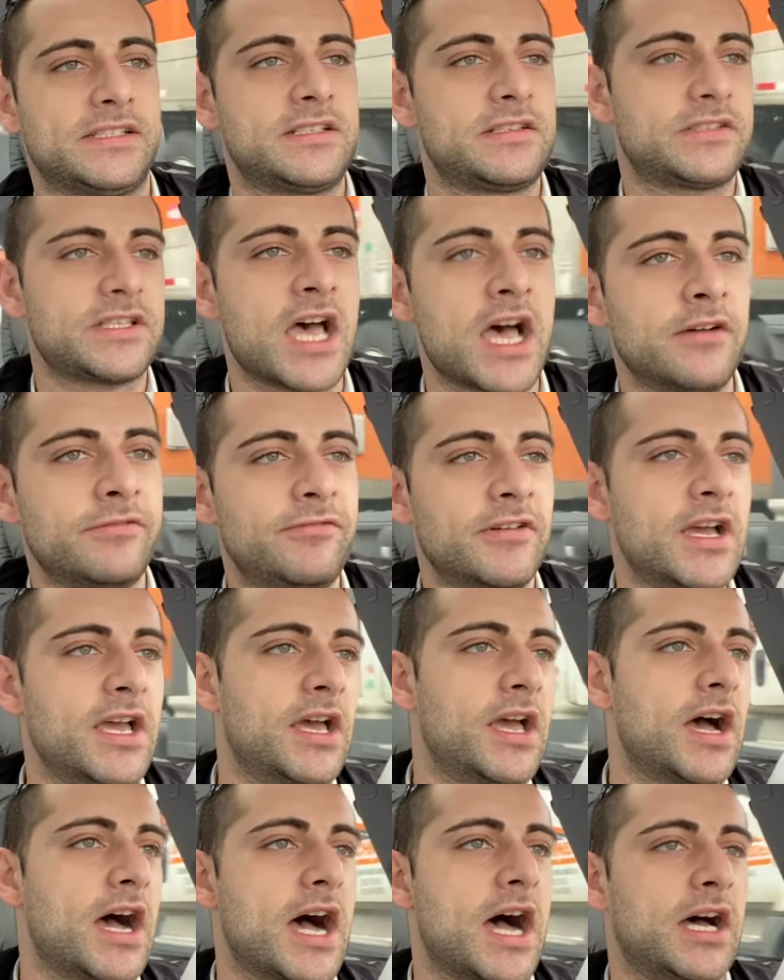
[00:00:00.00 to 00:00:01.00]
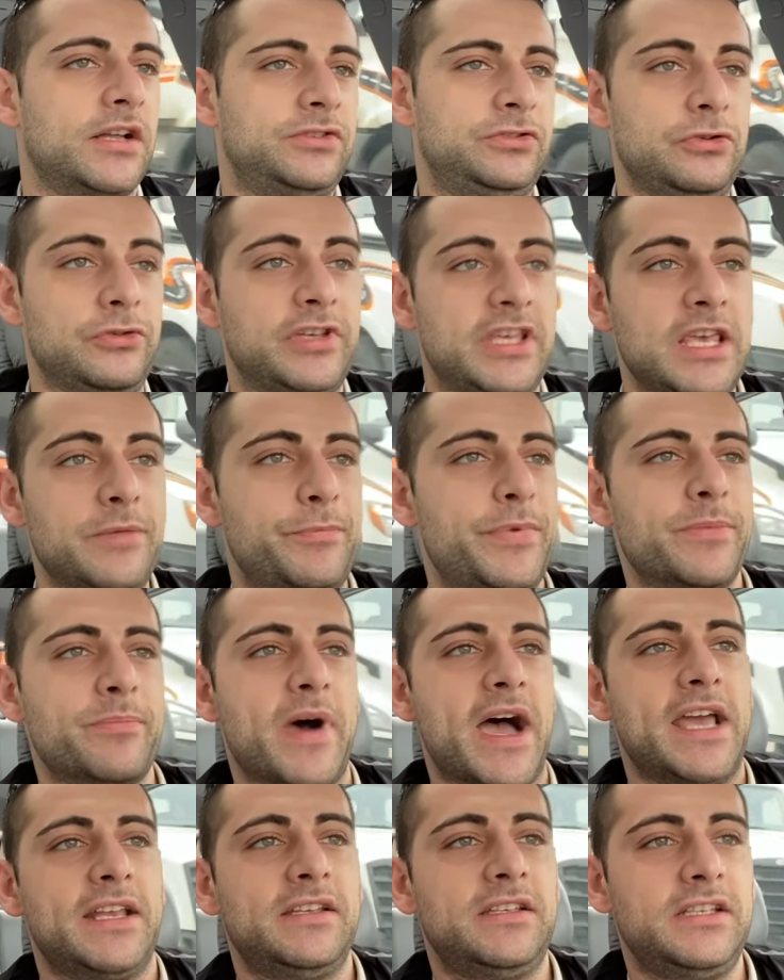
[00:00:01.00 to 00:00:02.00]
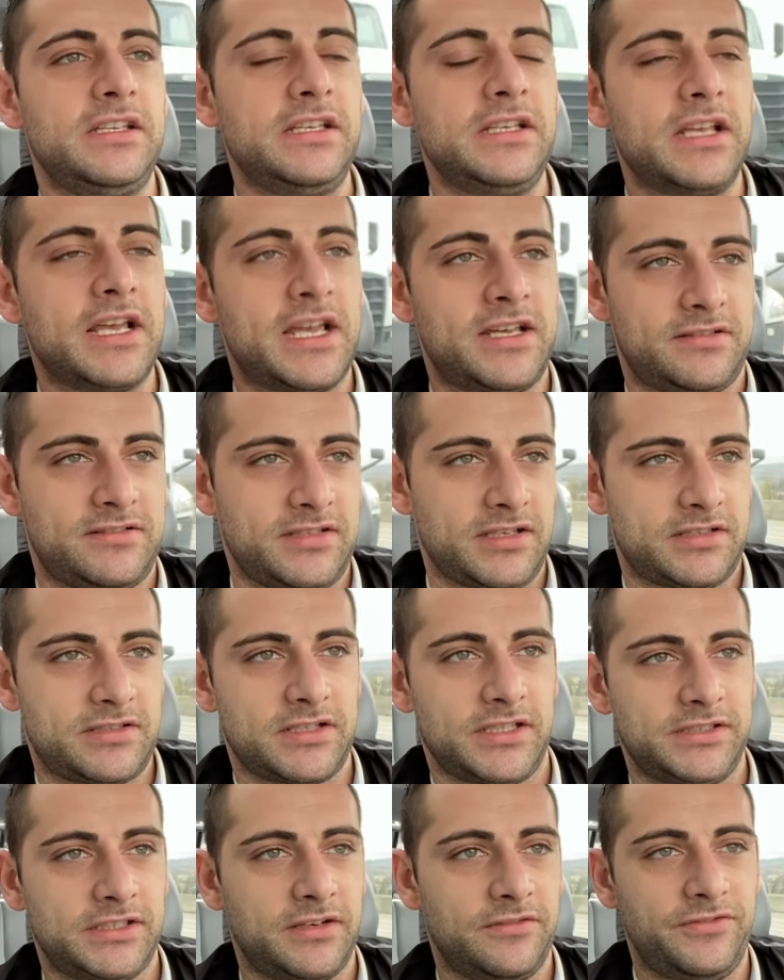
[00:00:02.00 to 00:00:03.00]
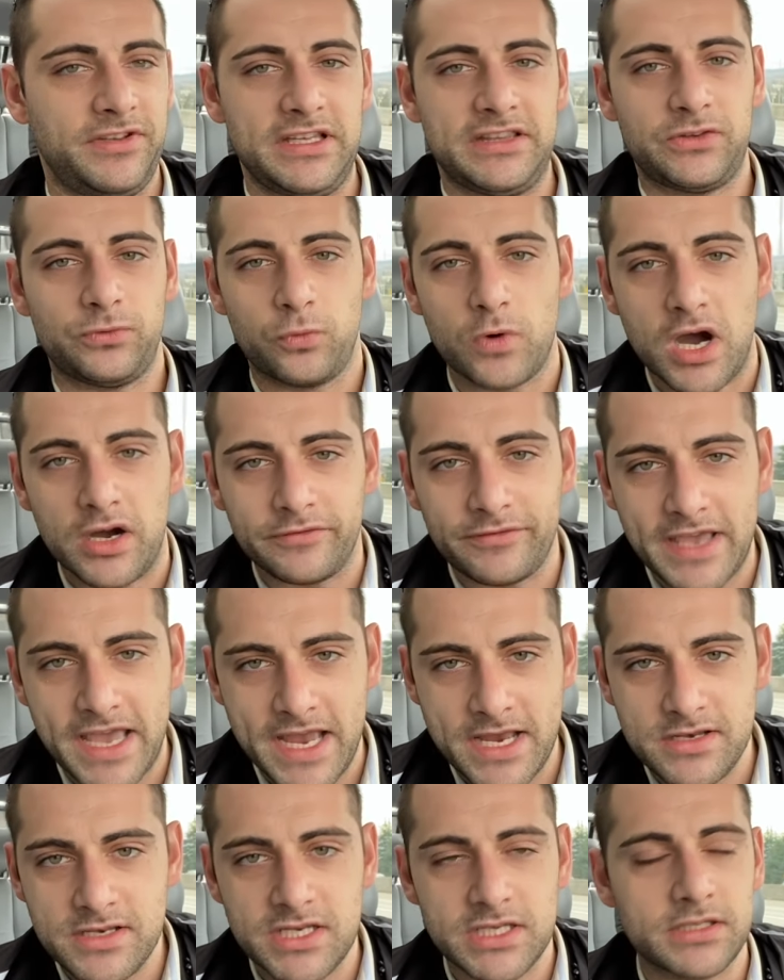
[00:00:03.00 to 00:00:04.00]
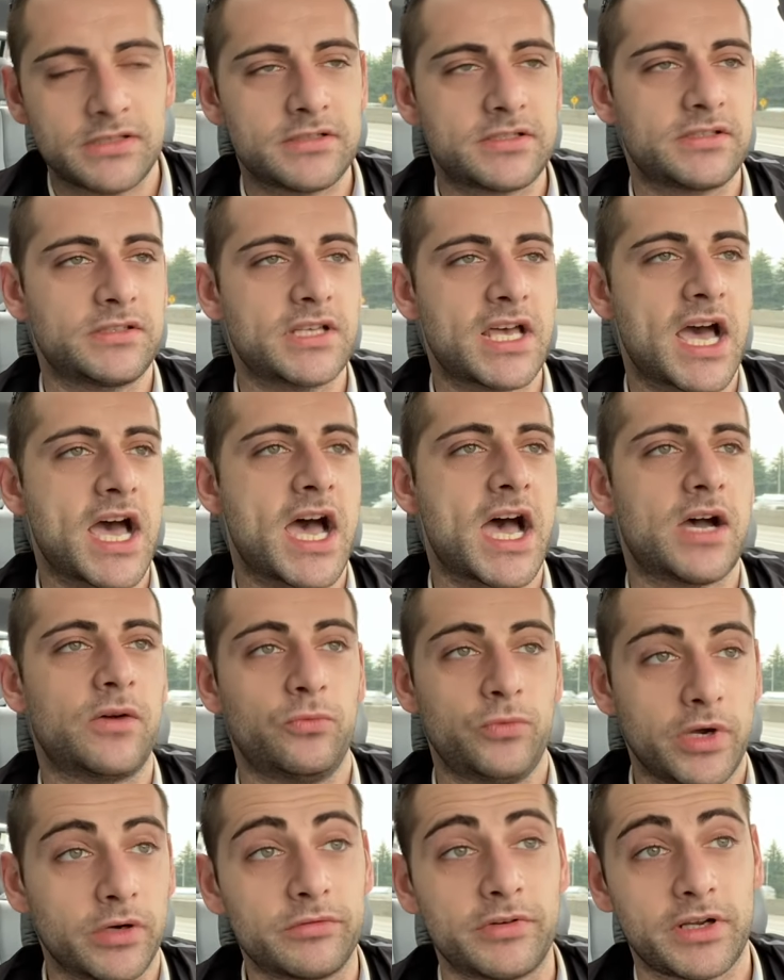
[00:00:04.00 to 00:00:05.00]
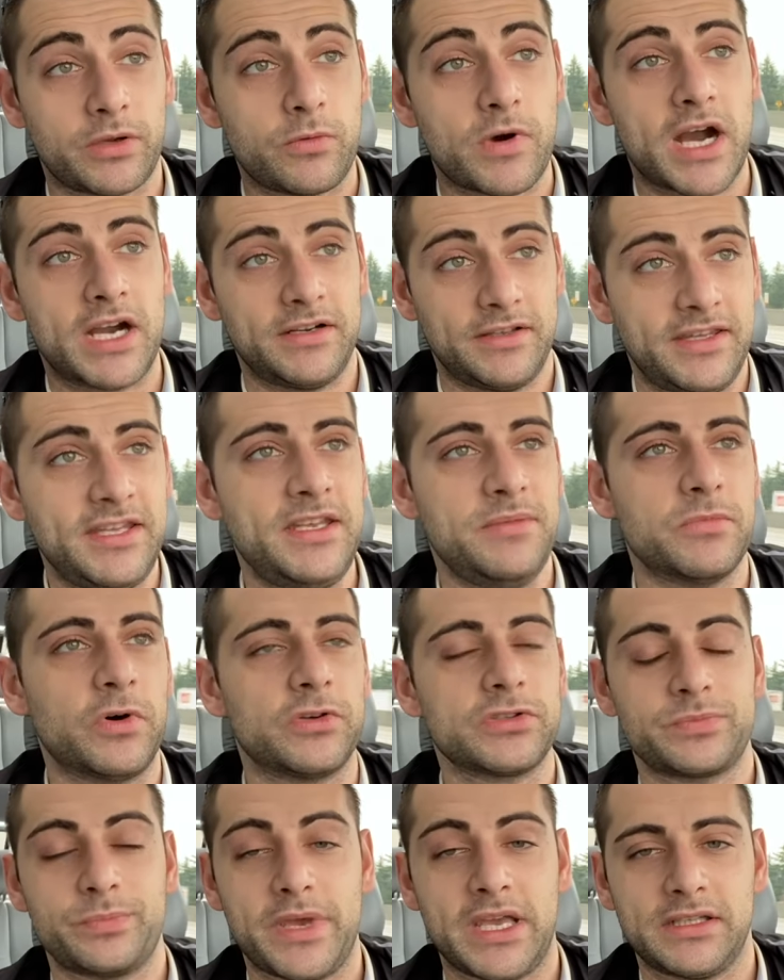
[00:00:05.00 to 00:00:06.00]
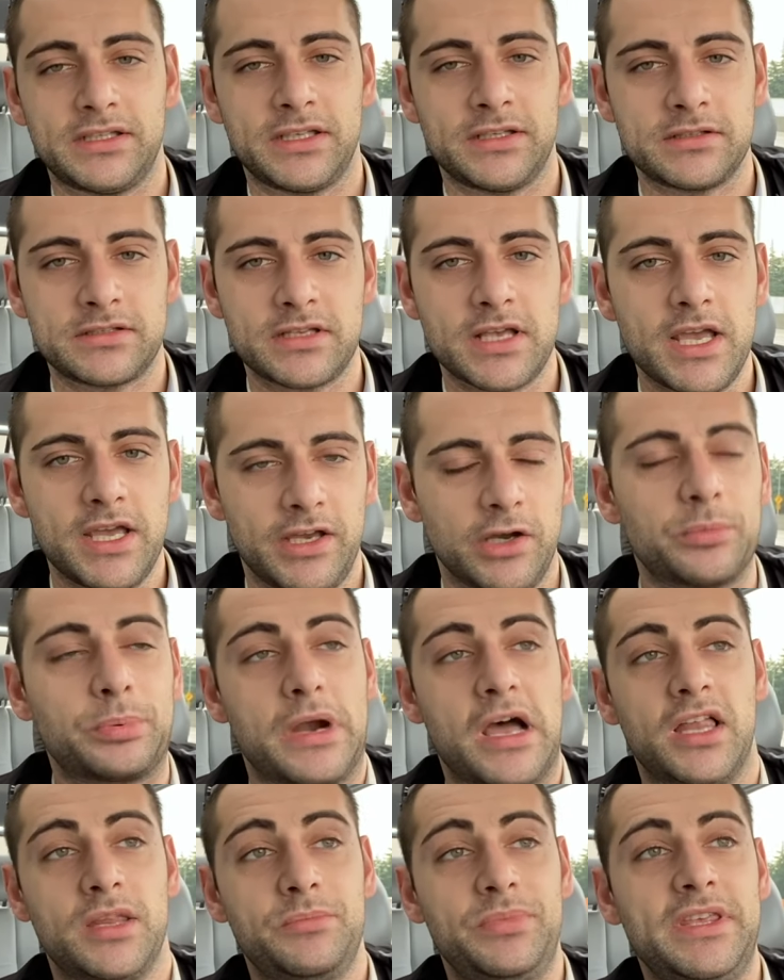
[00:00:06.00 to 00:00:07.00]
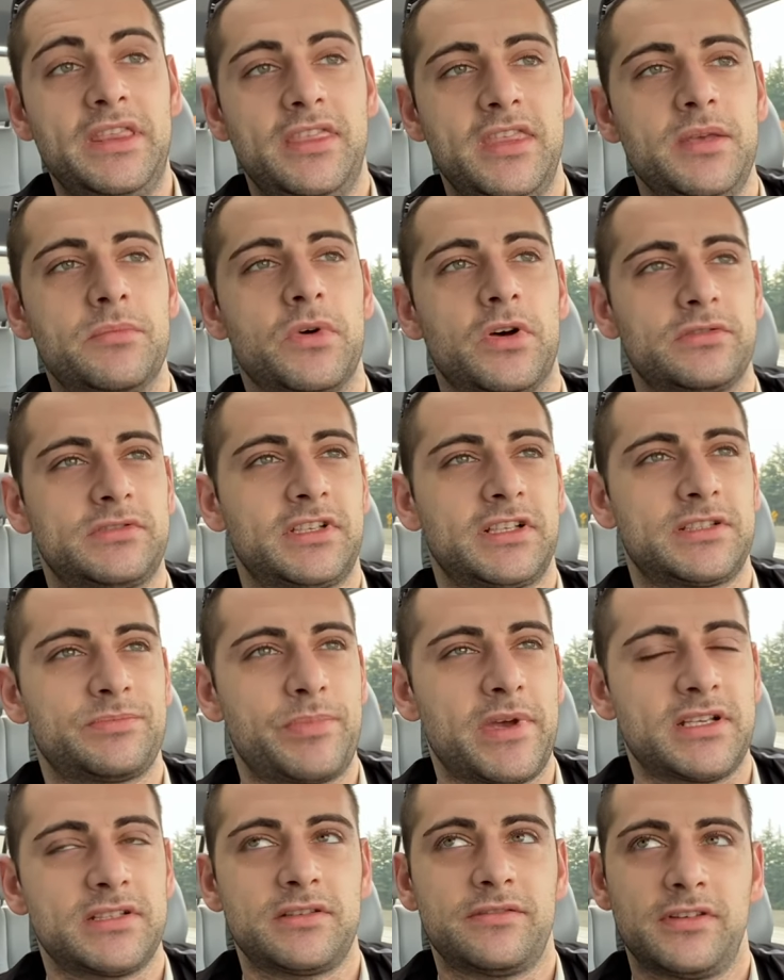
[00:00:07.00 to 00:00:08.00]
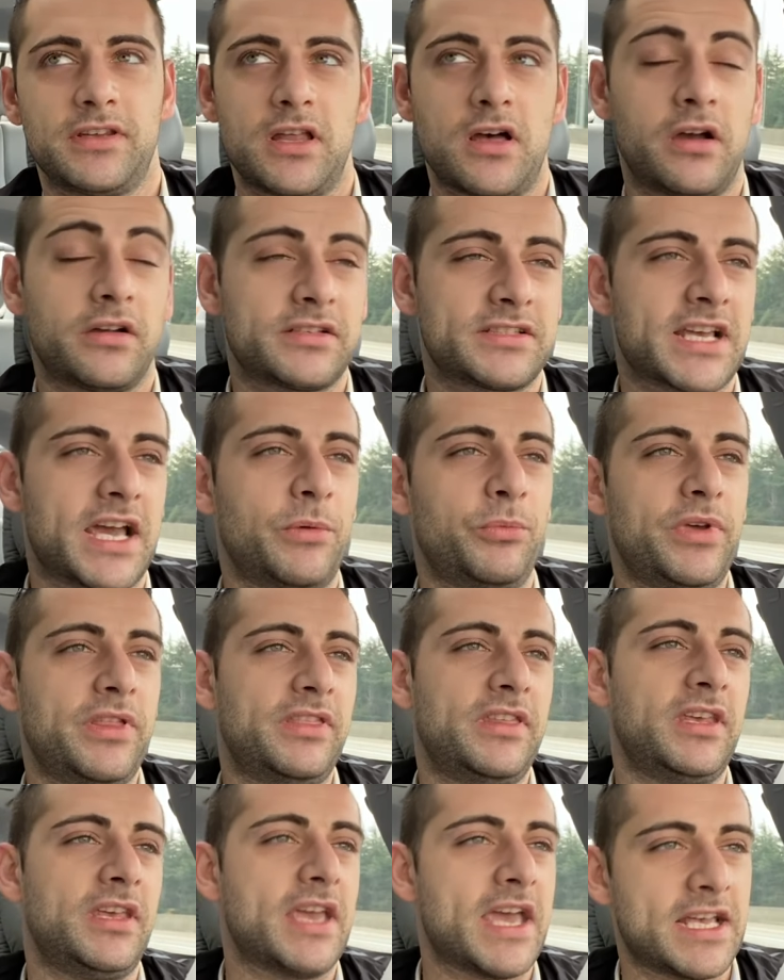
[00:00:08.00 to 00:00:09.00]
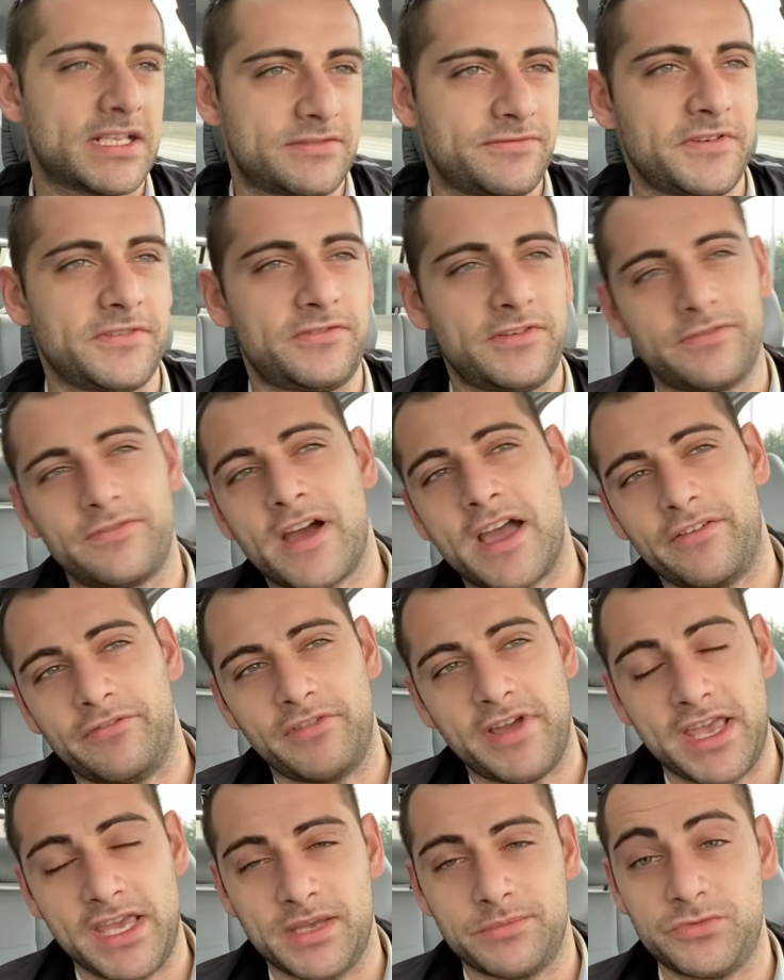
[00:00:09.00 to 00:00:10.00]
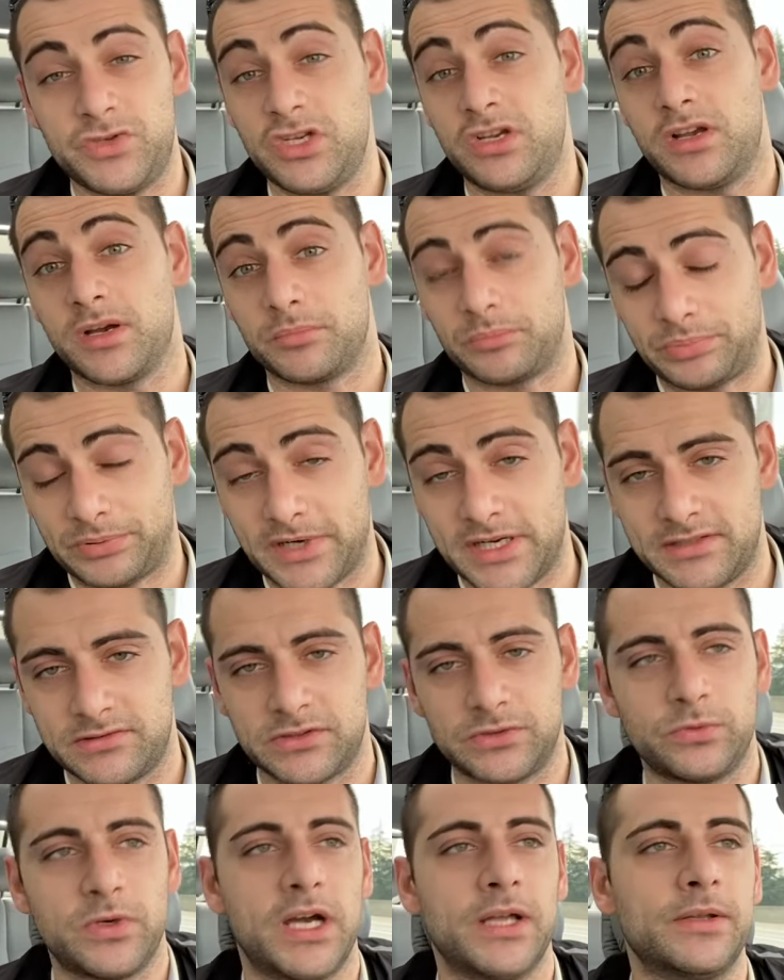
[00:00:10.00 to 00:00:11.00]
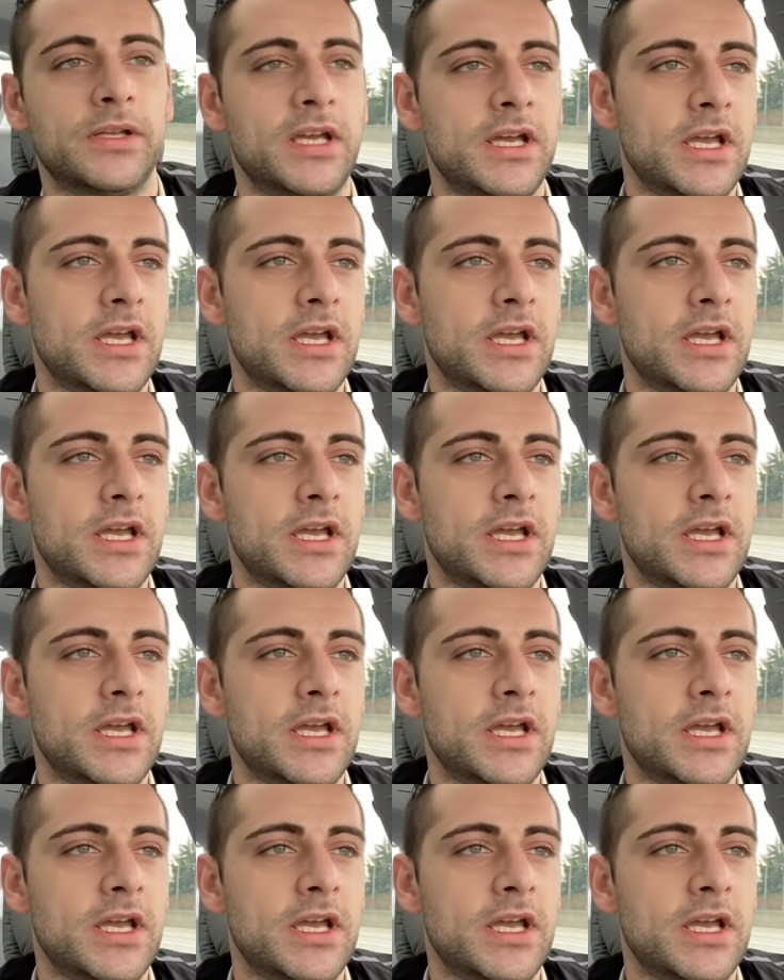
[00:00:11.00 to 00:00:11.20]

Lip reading: stuff. Do keep in mind the S600 V12 engines will require the most maintenance. It'll probably be the most expensive alongside with the S55 AMG compressor one.